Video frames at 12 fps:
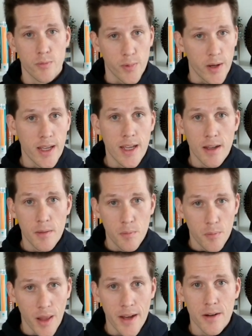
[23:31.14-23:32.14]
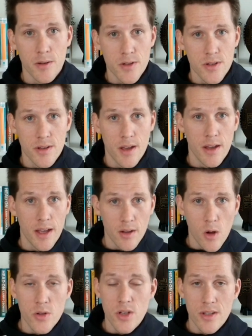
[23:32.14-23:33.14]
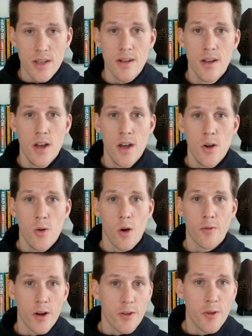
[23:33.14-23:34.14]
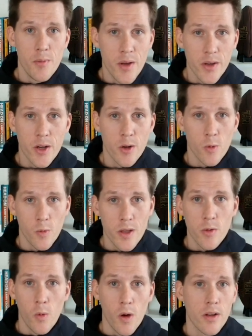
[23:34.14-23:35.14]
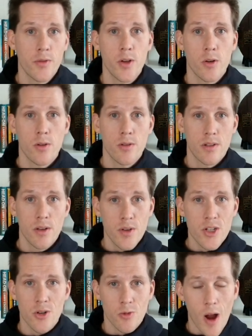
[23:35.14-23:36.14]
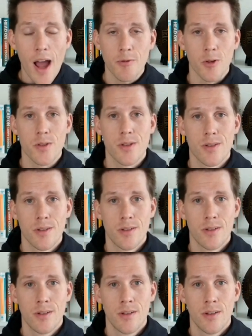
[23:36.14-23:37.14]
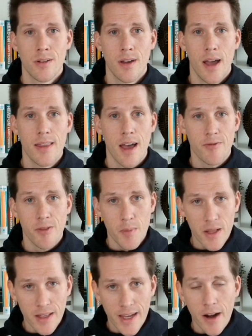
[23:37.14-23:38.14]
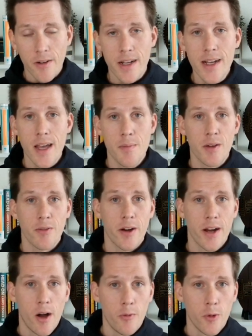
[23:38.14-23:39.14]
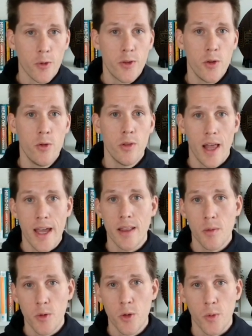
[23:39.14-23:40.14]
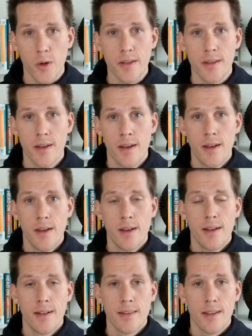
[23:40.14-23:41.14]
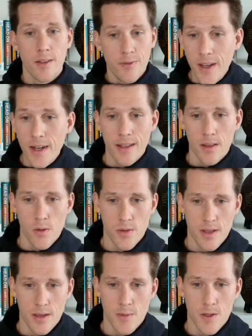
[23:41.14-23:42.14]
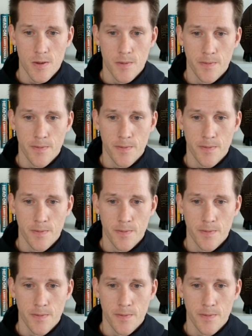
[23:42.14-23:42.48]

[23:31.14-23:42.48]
bringing players and coaches in who are very familiar with one of your divisional rivals. And that familiarity can be very helpful to laying the blueprint to defeating those teams.